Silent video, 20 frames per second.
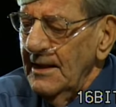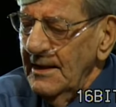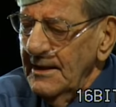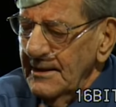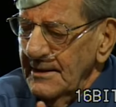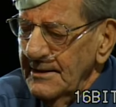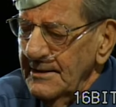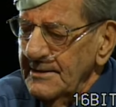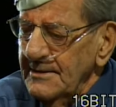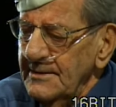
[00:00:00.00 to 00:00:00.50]

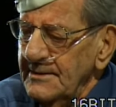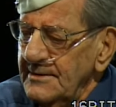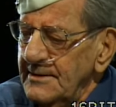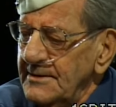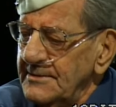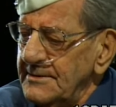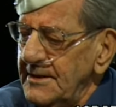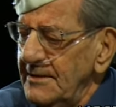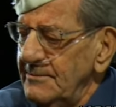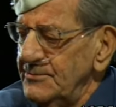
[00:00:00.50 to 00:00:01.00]
that damn
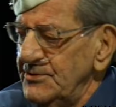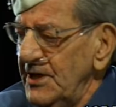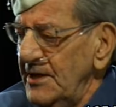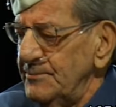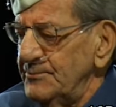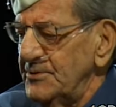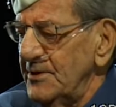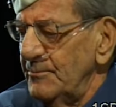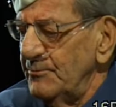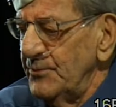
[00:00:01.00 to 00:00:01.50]
Jap's up
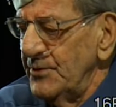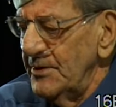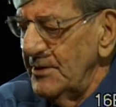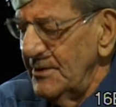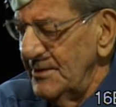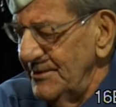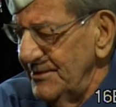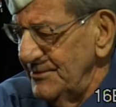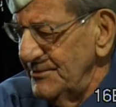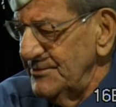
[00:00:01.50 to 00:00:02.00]
there.
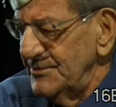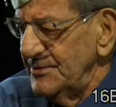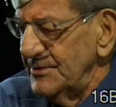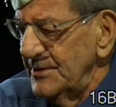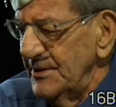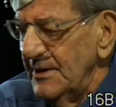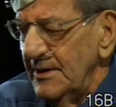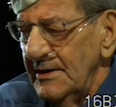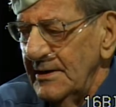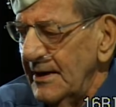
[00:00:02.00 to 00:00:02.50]
And I
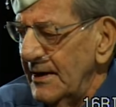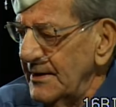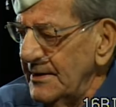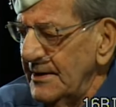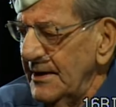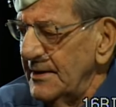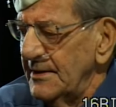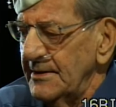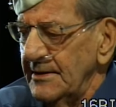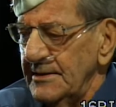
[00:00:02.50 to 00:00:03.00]
can't get him.
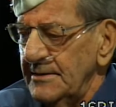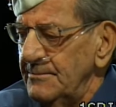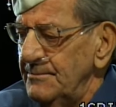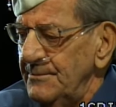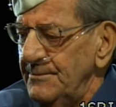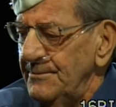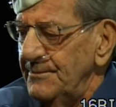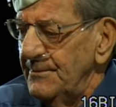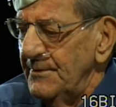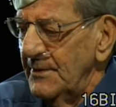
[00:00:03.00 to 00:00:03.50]

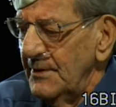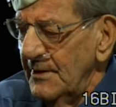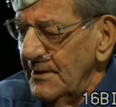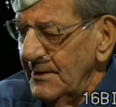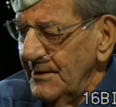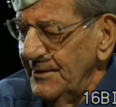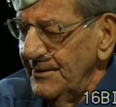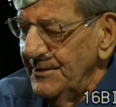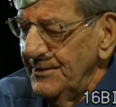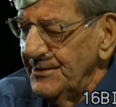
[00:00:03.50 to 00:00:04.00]
He
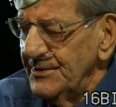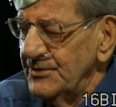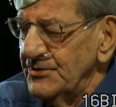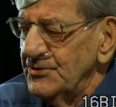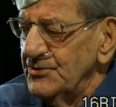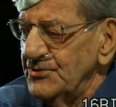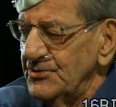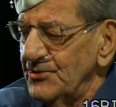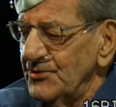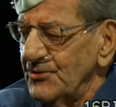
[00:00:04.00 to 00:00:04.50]
said, you're,
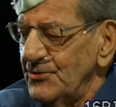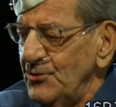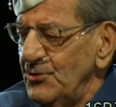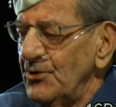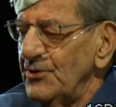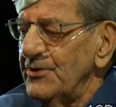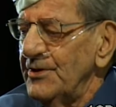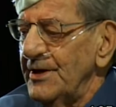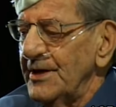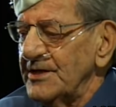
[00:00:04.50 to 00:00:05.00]
you're the
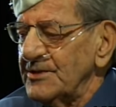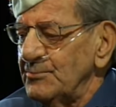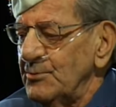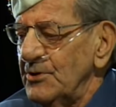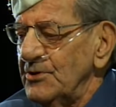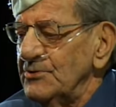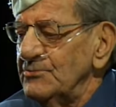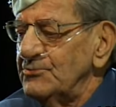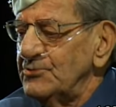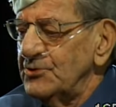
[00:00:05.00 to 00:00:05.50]
expert
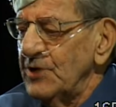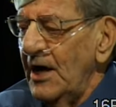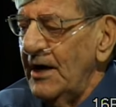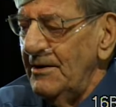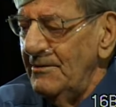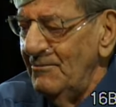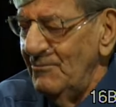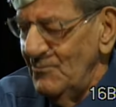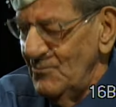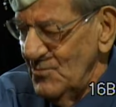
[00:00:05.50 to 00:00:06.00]
shot. I
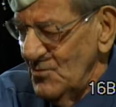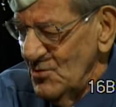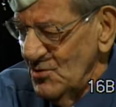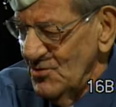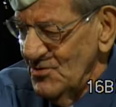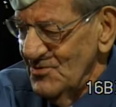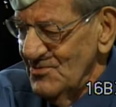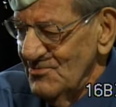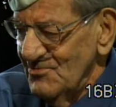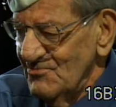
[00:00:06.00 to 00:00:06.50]

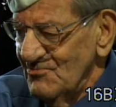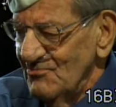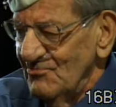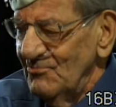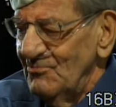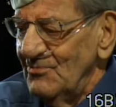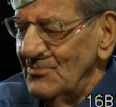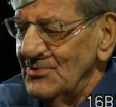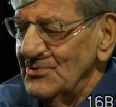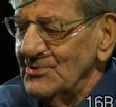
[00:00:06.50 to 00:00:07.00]
said,
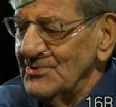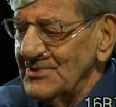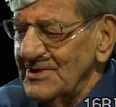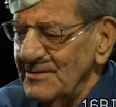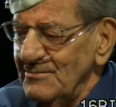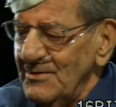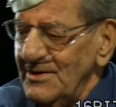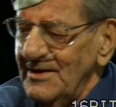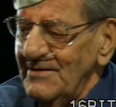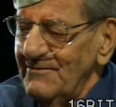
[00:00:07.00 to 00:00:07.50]
give me that
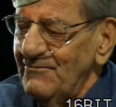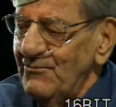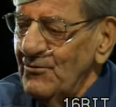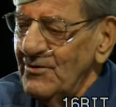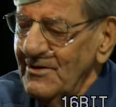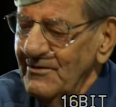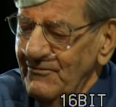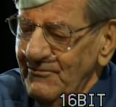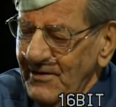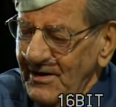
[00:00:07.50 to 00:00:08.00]
45.
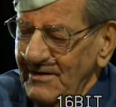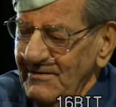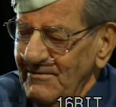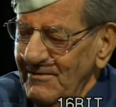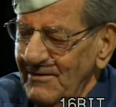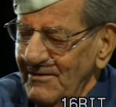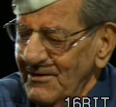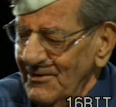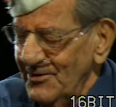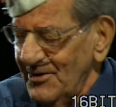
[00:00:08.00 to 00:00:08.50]
Give me
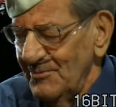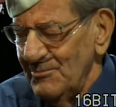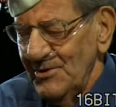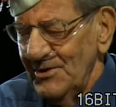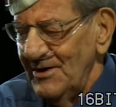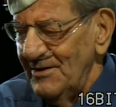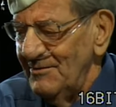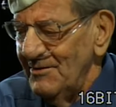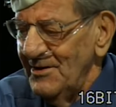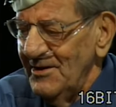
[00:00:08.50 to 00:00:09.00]
that
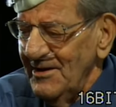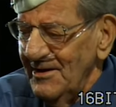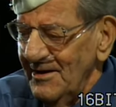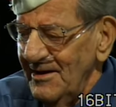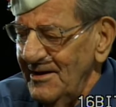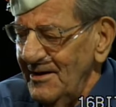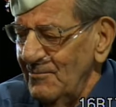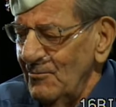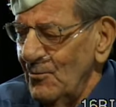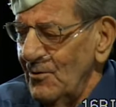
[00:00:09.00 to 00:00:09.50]
M1.
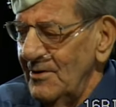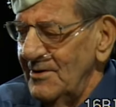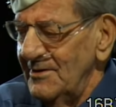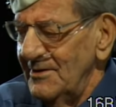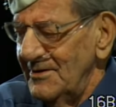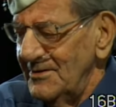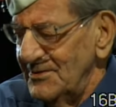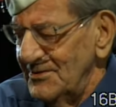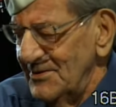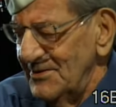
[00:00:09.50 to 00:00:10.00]

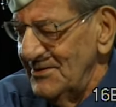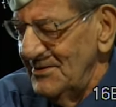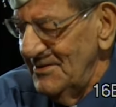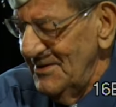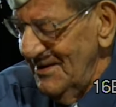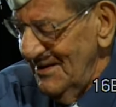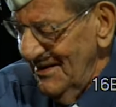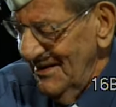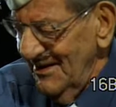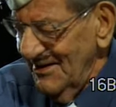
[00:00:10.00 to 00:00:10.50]

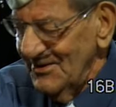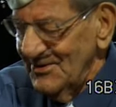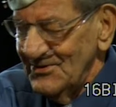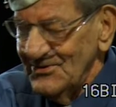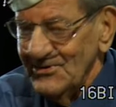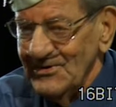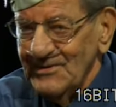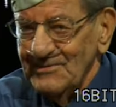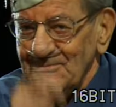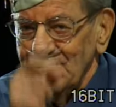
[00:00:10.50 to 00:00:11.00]
And
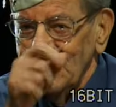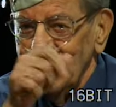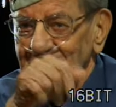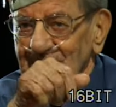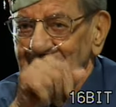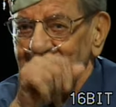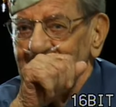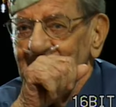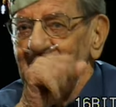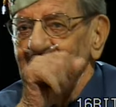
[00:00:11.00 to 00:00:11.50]
I
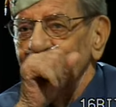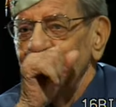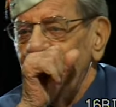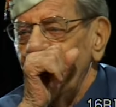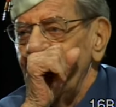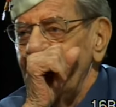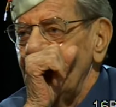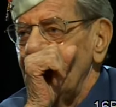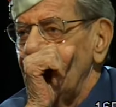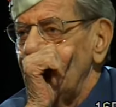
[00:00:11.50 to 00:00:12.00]
pointed and
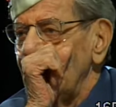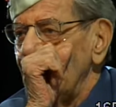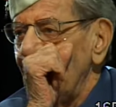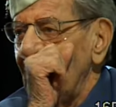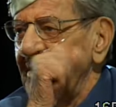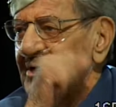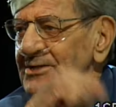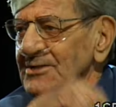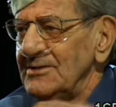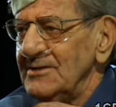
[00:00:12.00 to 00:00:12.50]
watched.
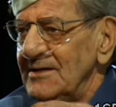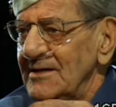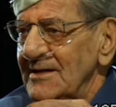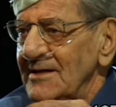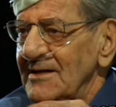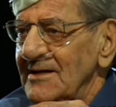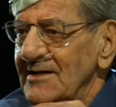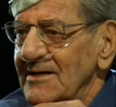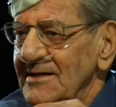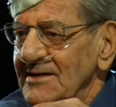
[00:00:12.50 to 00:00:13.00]
He'd
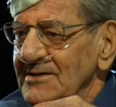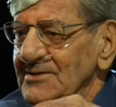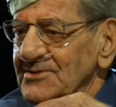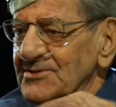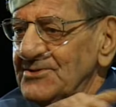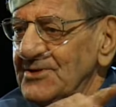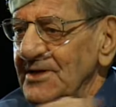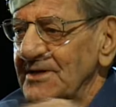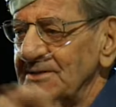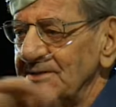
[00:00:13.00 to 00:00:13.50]
stick his
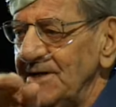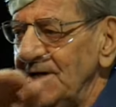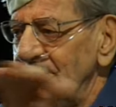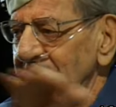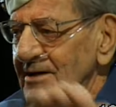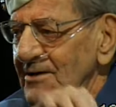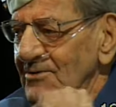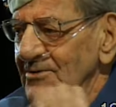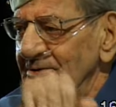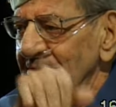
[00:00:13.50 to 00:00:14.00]
head out and he'd
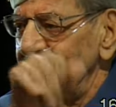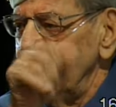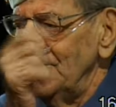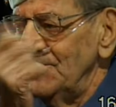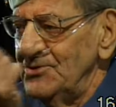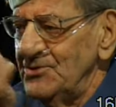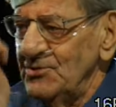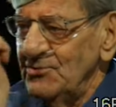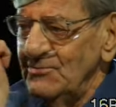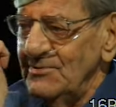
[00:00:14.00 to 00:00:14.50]
shoot
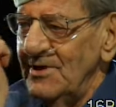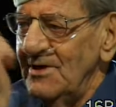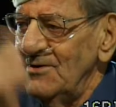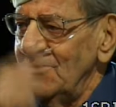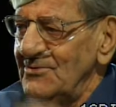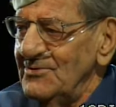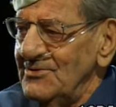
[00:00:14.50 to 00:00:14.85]
down there.